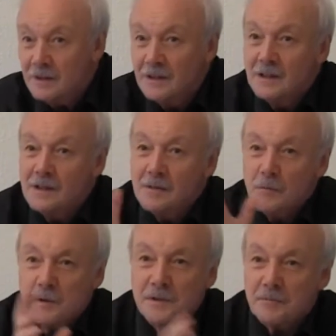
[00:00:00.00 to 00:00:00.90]
-huh.
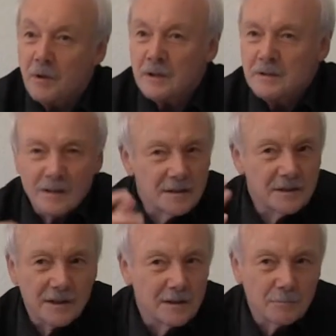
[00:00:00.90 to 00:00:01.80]
was invited. I
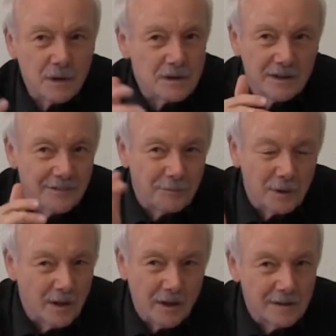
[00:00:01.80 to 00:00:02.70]
think he must have
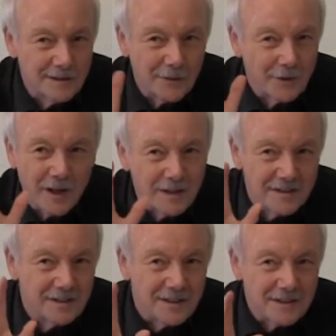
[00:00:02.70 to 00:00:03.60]
been 80 or
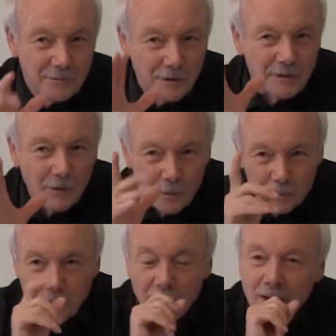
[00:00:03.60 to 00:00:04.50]
90 years, very
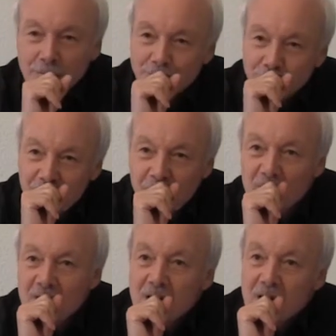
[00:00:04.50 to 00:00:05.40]
old man
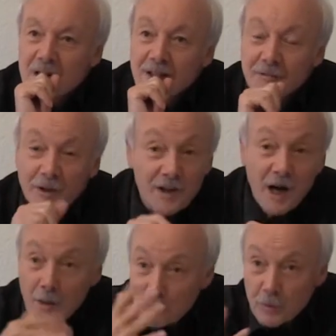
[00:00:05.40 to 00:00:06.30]
a very
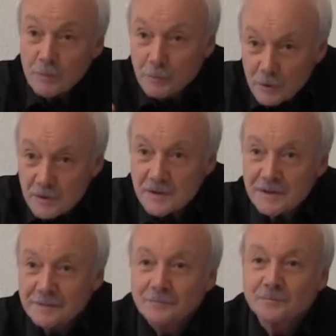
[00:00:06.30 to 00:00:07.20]
humble
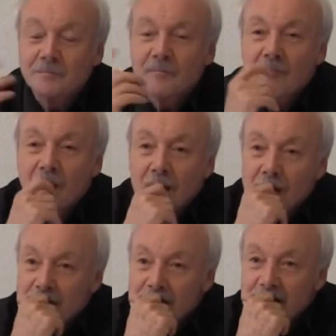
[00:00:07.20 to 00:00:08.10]
person.
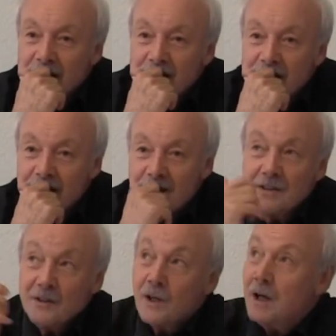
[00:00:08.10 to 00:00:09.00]
And
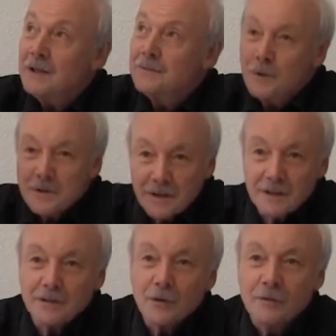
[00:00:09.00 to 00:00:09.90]
then the light was taken